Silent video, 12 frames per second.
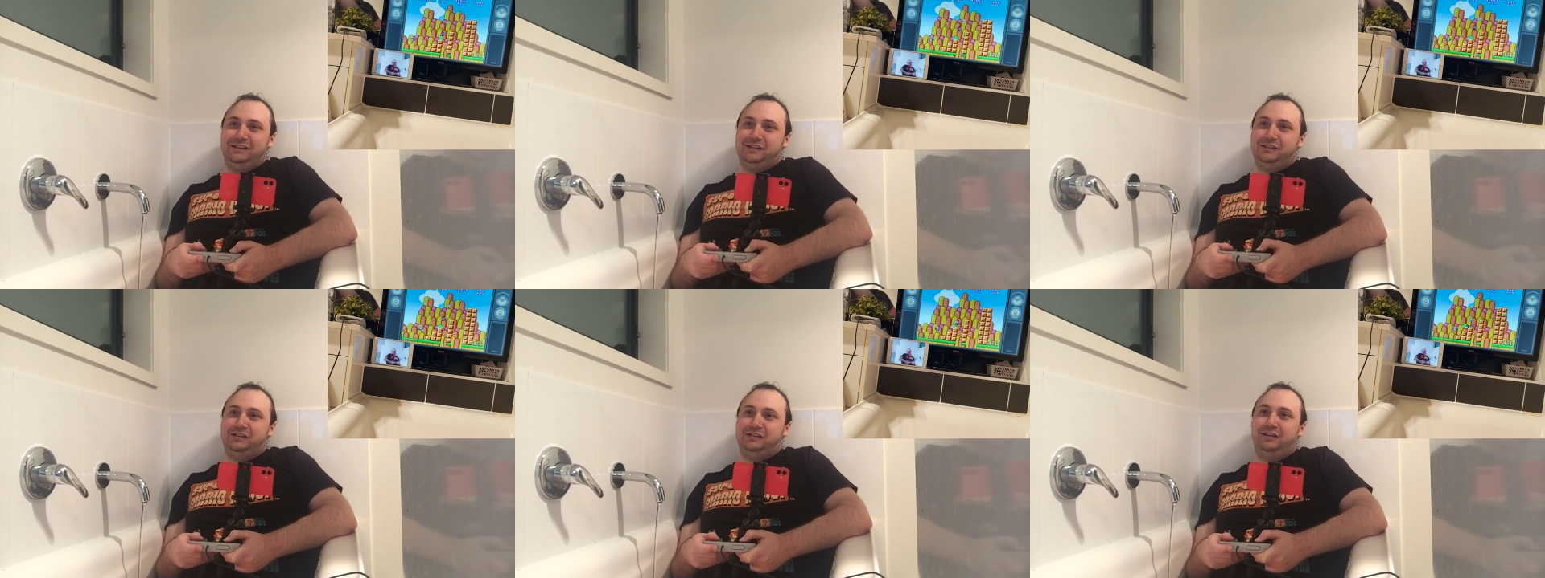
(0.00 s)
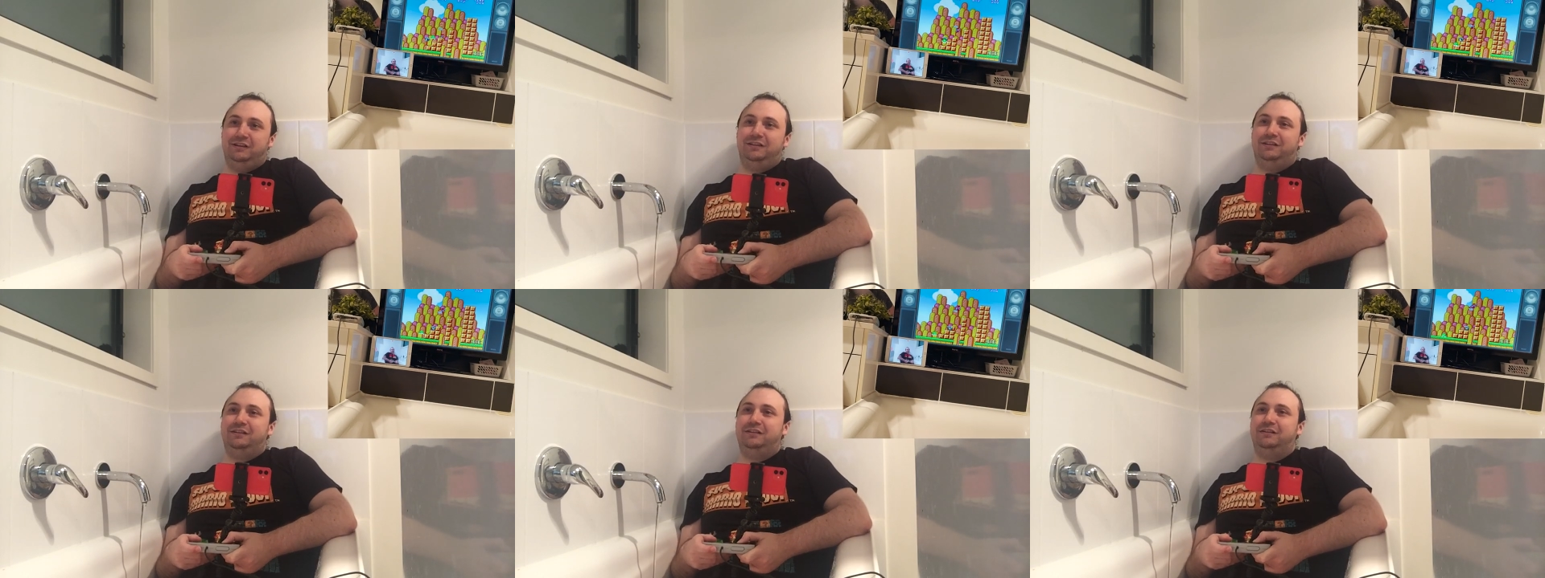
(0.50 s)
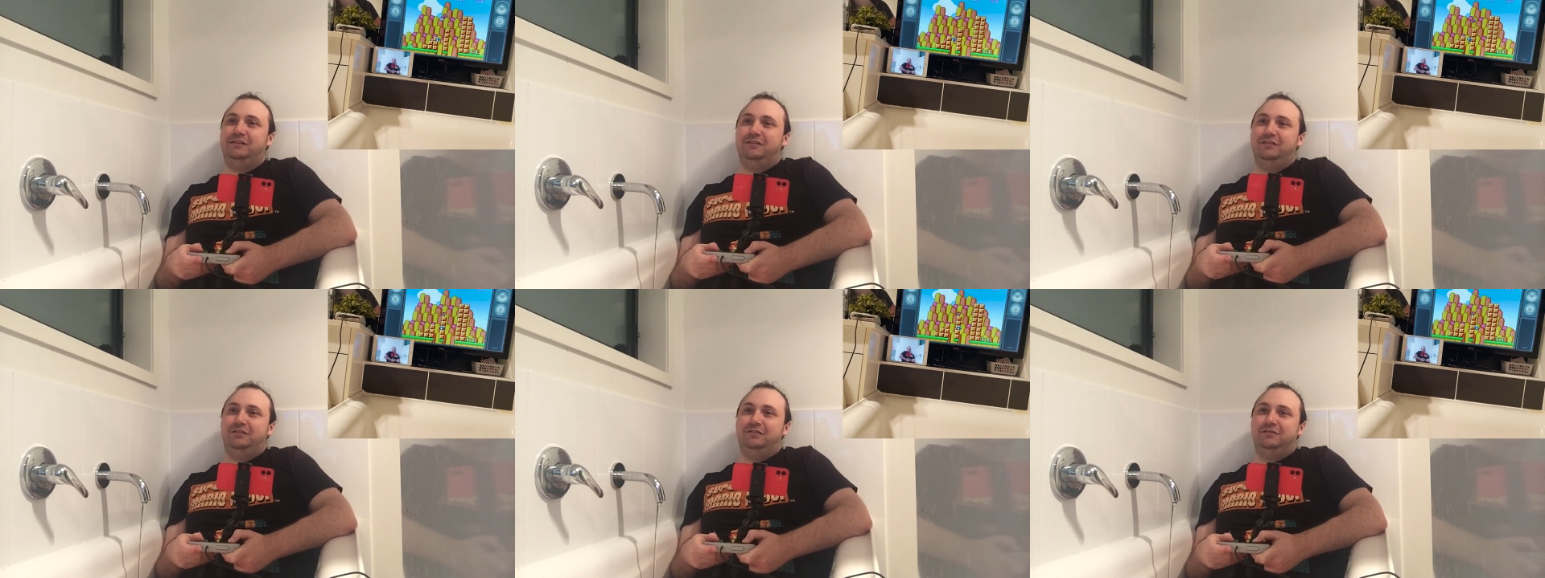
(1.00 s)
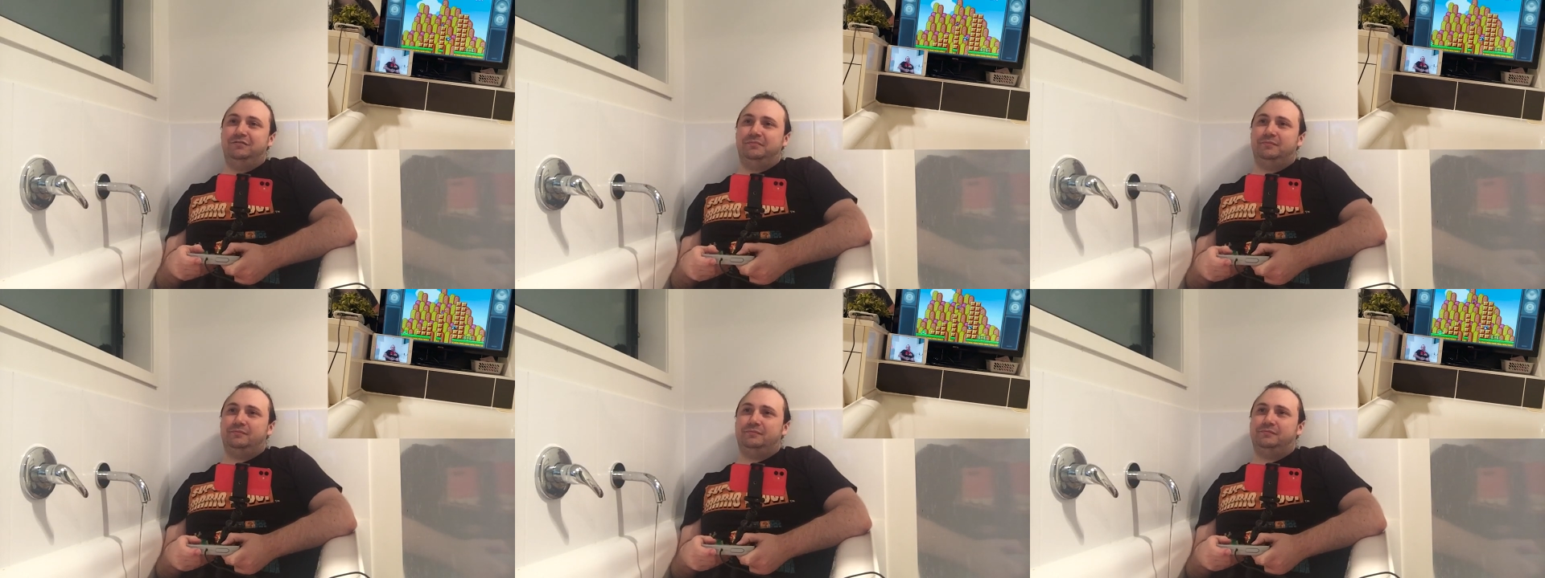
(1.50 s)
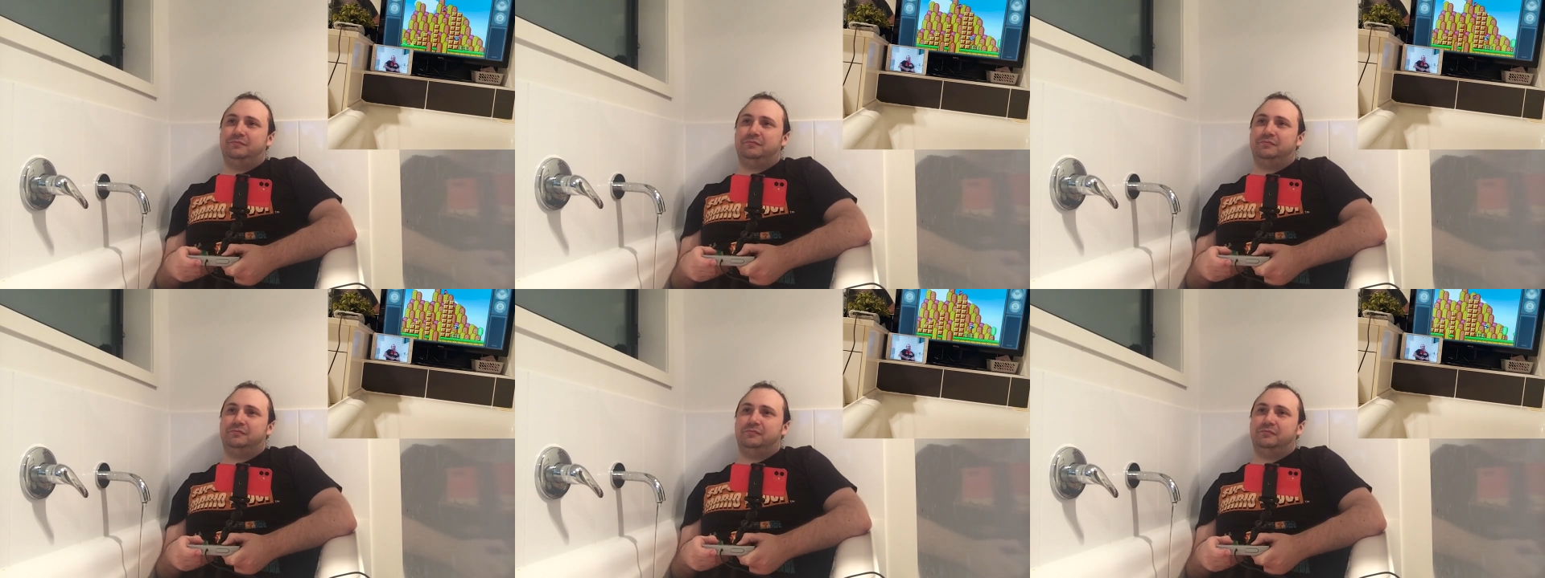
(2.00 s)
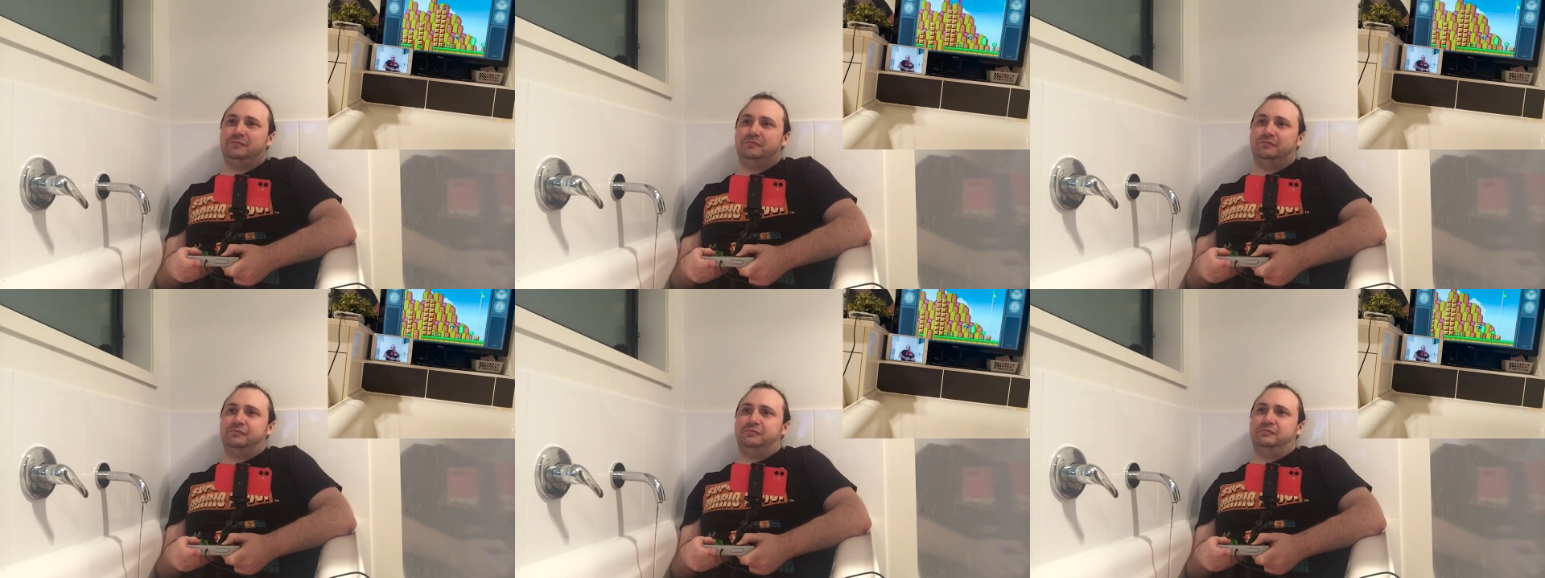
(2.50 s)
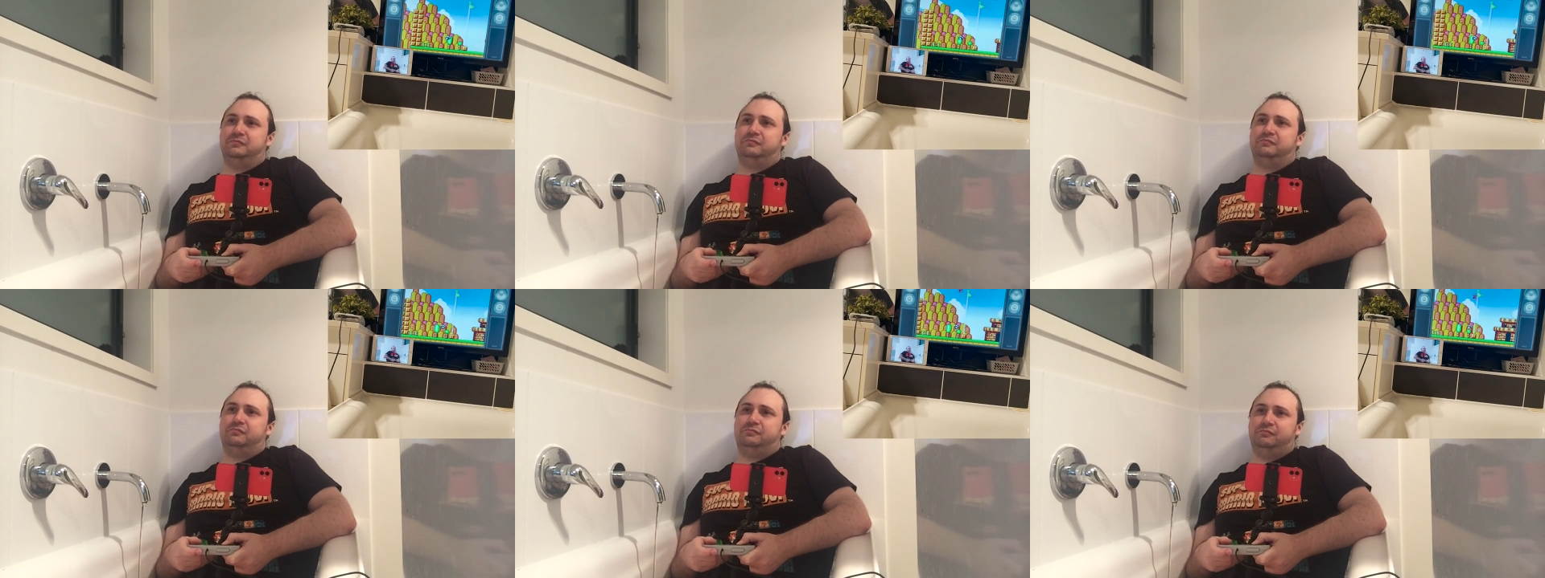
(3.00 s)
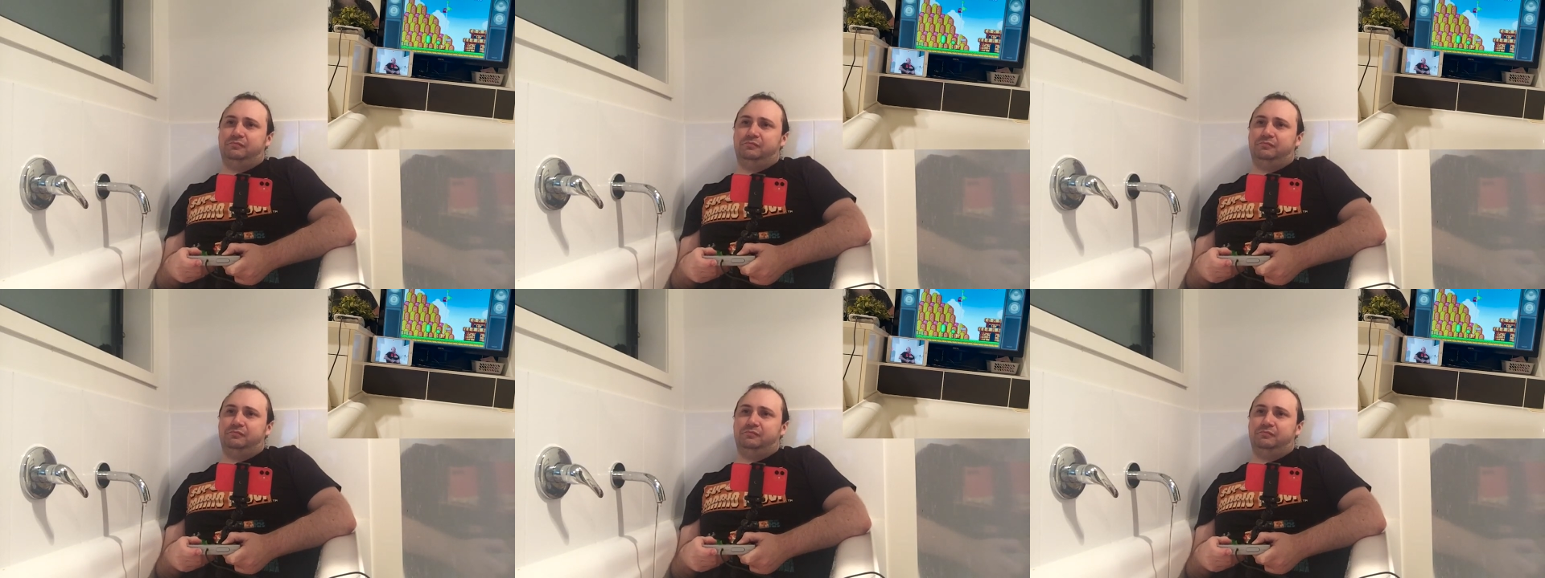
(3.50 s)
Nothing is said.